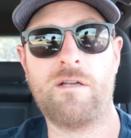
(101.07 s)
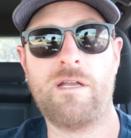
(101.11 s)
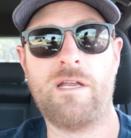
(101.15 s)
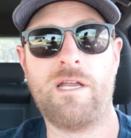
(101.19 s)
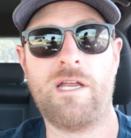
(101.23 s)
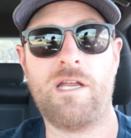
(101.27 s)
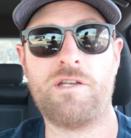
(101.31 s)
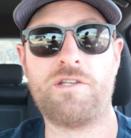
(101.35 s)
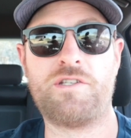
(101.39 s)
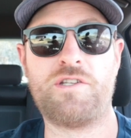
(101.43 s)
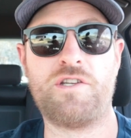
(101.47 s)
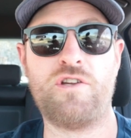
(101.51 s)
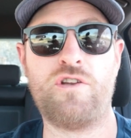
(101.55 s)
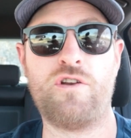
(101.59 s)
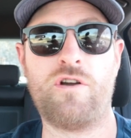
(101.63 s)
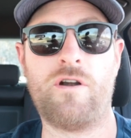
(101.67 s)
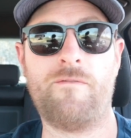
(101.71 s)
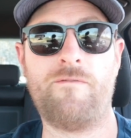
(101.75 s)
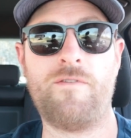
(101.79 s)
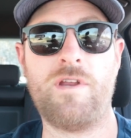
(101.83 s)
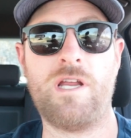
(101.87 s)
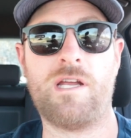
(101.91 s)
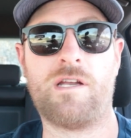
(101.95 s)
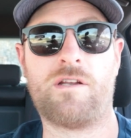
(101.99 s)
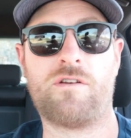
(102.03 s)
into your
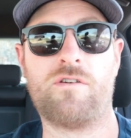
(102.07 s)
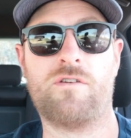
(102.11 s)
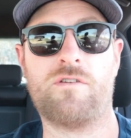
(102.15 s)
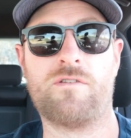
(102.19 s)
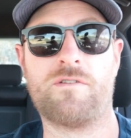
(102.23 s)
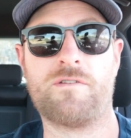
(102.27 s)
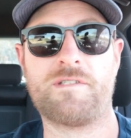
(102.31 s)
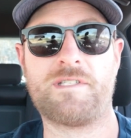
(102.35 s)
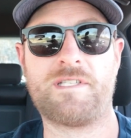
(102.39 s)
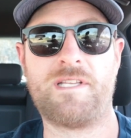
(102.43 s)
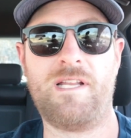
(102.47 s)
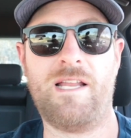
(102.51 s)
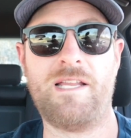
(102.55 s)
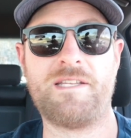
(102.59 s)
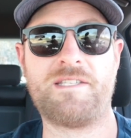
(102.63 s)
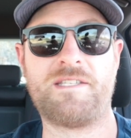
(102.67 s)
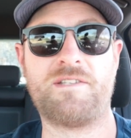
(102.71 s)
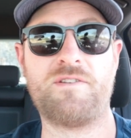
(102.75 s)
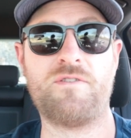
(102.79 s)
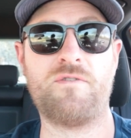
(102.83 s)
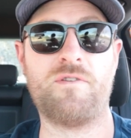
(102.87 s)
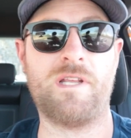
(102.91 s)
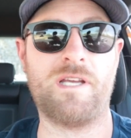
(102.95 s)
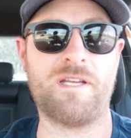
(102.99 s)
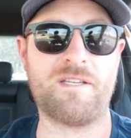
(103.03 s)
vehicle. So let's
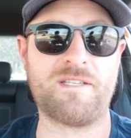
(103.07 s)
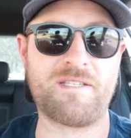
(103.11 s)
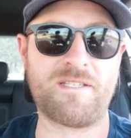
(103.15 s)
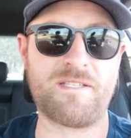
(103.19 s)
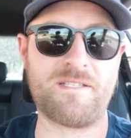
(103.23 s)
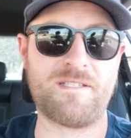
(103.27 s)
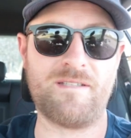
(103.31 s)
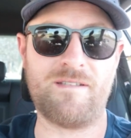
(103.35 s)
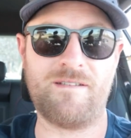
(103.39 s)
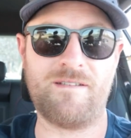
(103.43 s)
do this.